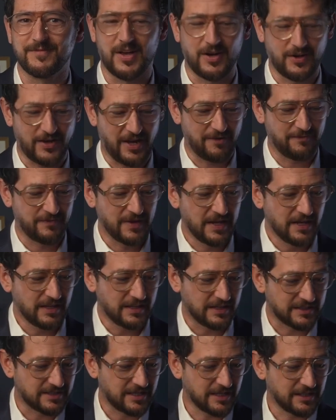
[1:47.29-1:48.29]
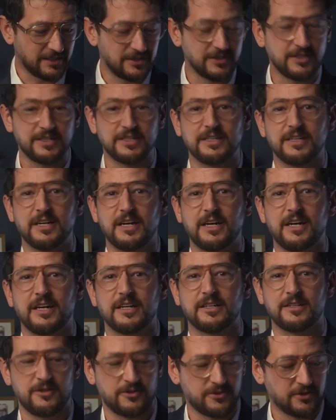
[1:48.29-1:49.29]
Okay, let's take a look,
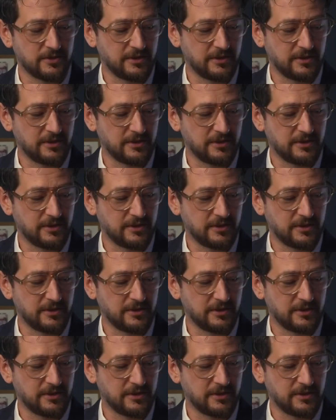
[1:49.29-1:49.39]
closer